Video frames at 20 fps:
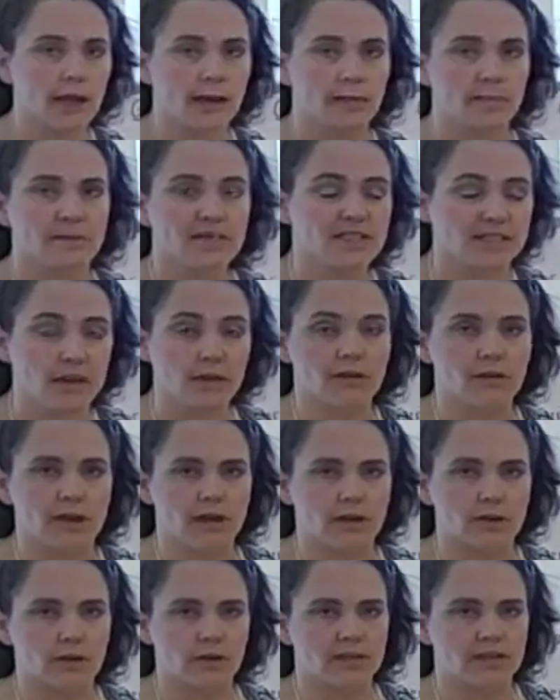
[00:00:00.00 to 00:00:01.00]
skill that they
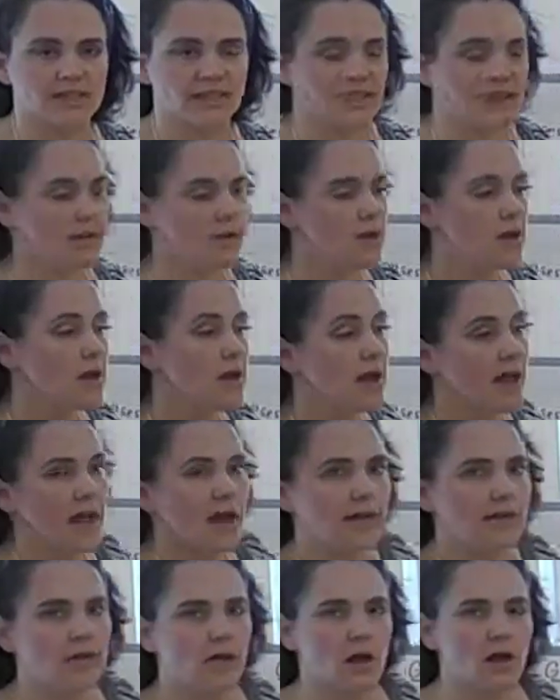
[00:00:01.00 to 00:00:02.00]
can learn this year.
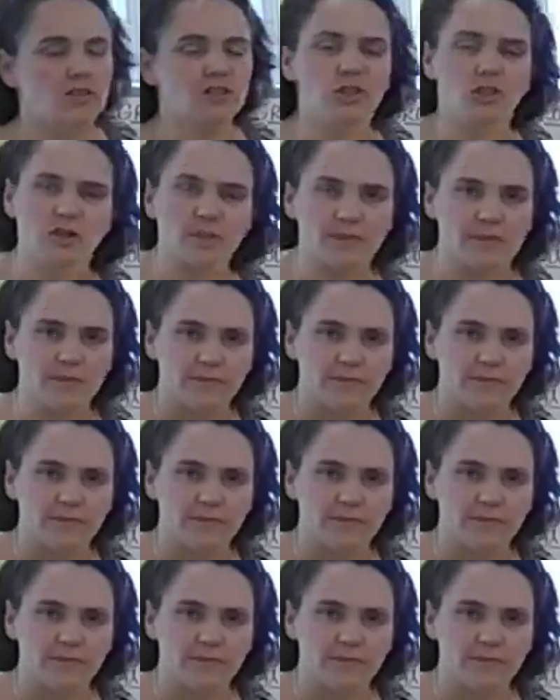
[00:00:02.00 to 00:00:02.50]
And they'll also learn some